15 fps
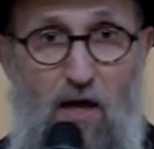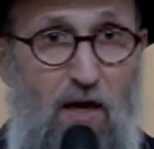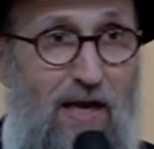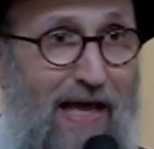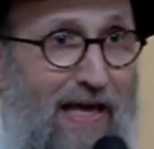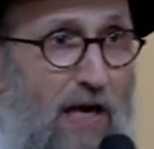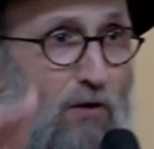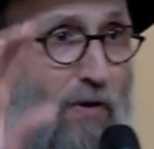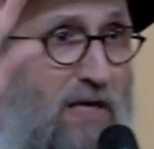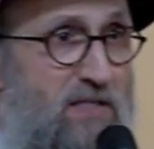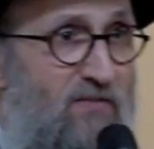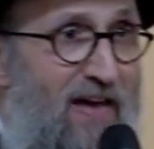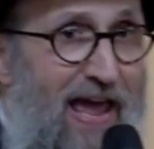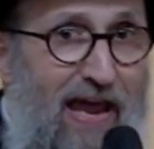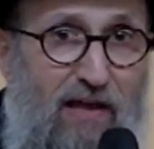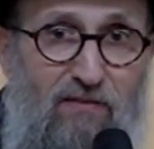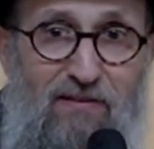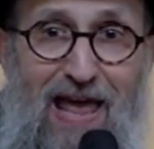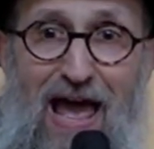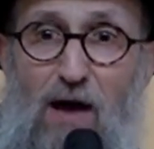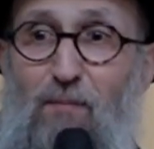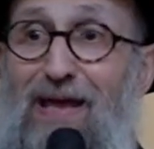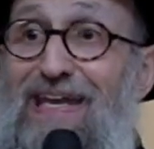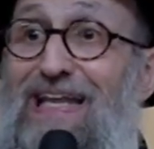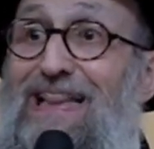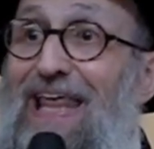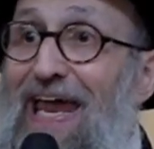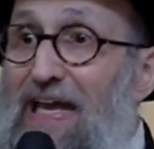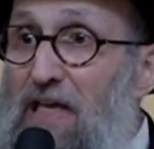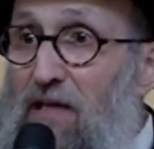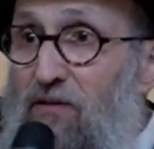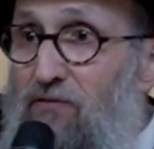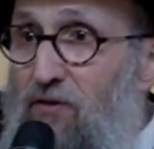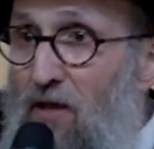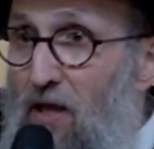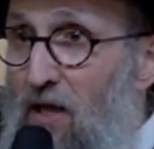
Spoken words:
Can I get a raise of hands? How many ladies